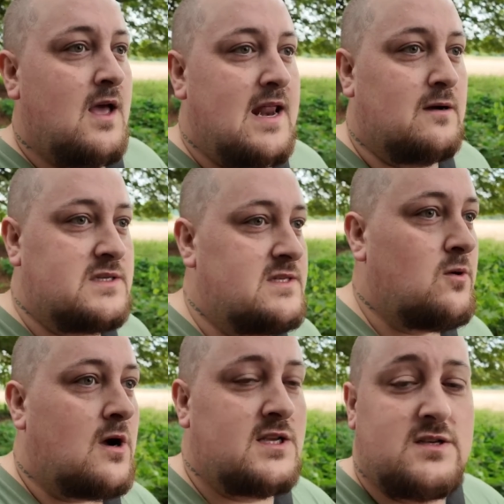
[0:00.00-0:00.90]
and it will
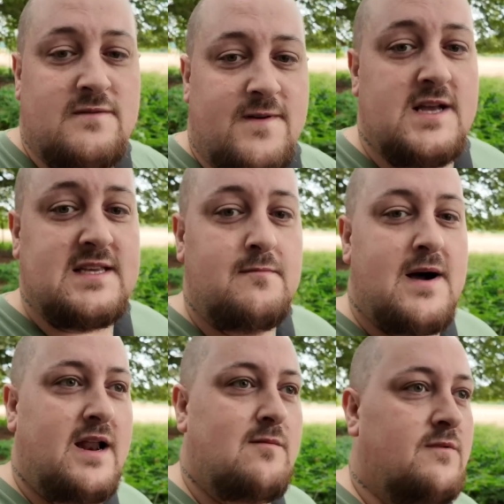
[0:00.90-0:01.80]
still cost us
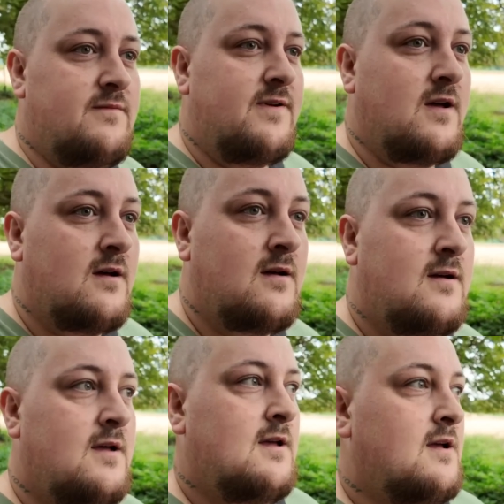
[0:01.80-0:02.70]
£13 a month,
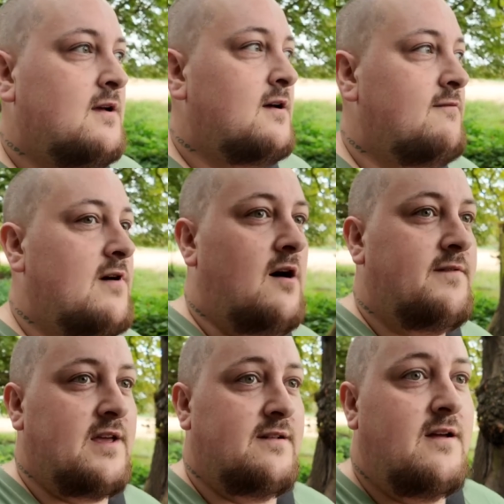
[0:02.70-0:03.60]

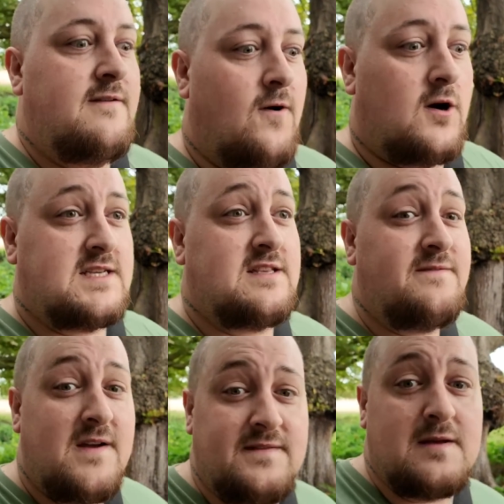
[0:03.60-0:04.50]
rather than £40 to
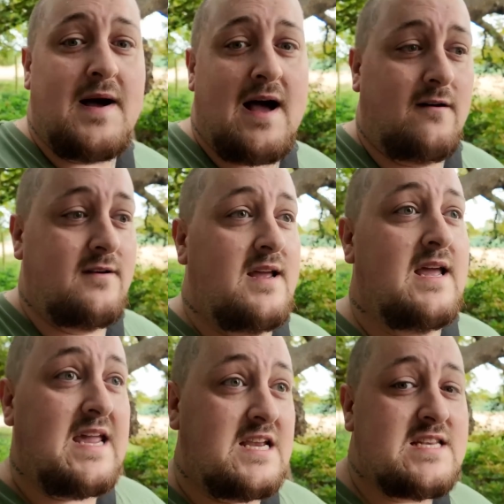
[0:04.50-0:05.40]
£50
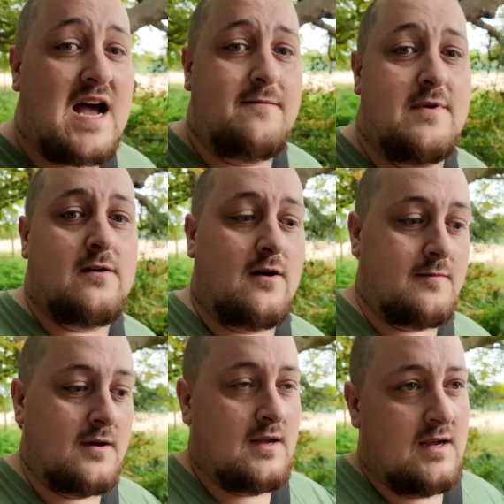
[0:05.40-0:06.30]
each time we
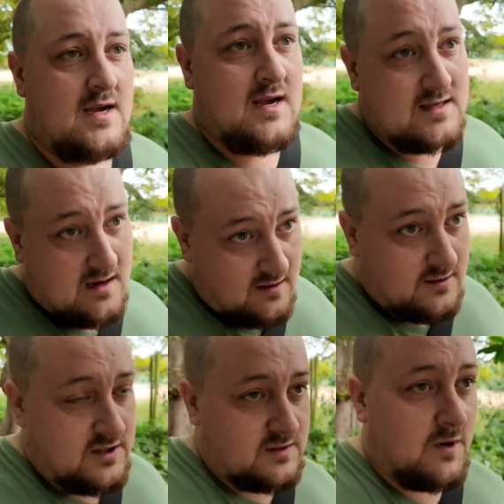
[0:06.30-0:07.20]
come.
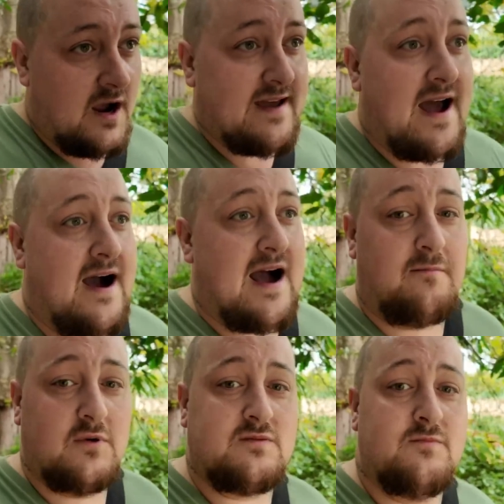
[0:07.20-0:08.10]
So just work that out, how
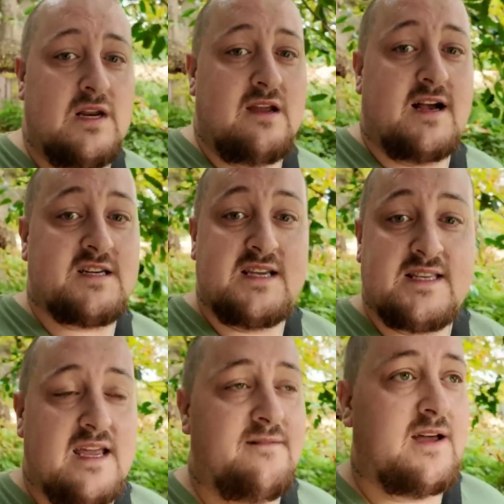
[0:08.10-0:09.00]
much money you're actually
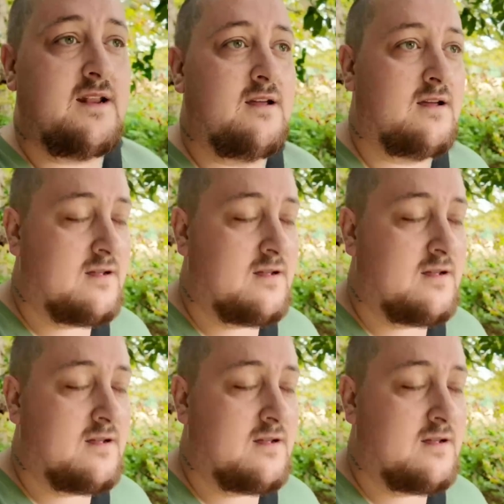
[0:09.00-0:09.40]
saving.